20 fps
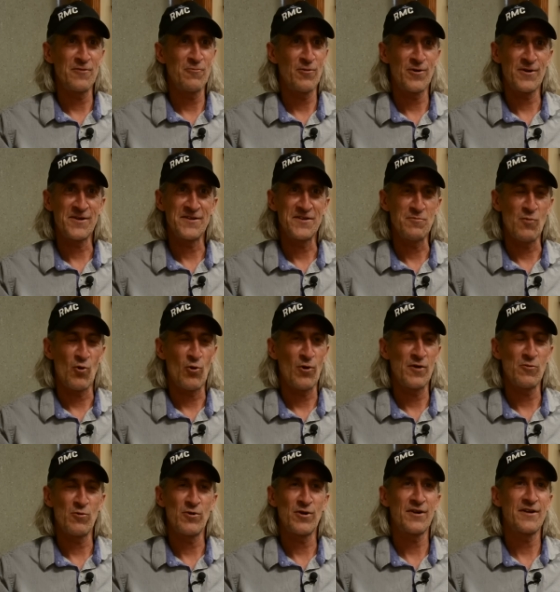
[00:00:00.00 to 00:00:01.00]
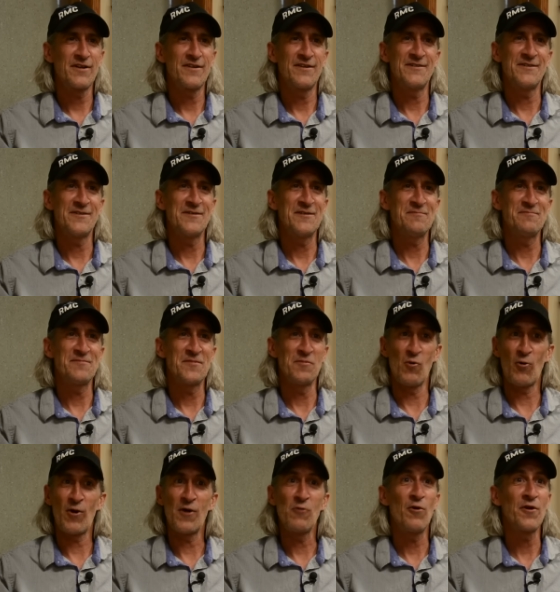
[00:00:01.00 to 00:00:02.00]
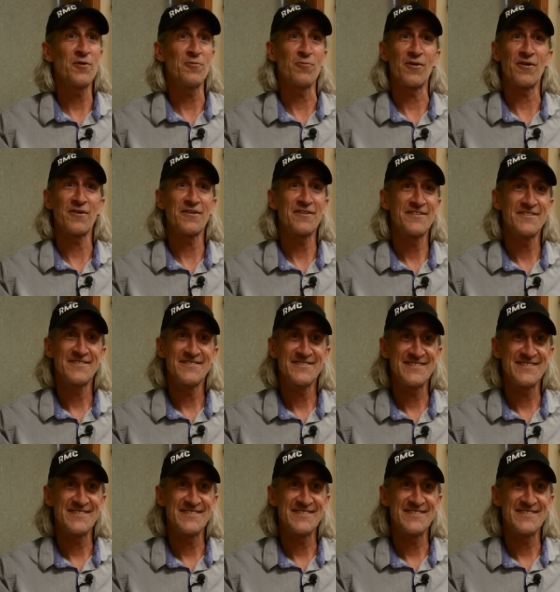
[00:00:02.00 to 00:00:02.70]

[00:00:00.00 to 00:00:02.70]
I work and the more I work, um, the more I want to work.